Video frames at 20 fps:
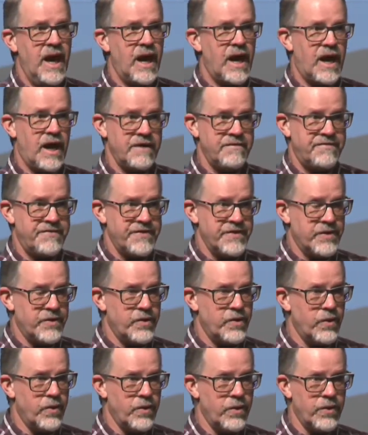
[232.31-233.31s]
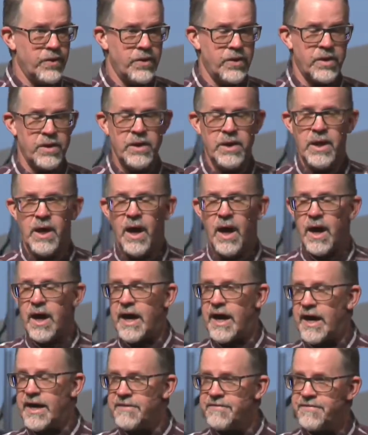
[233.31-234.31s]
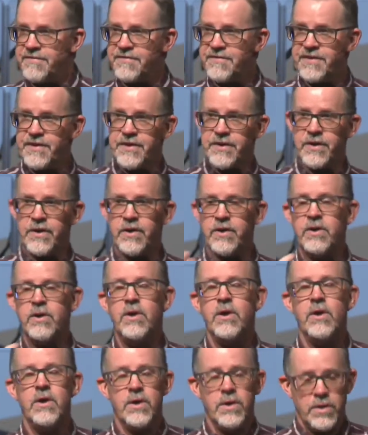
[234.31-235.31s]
I feel whole, I feel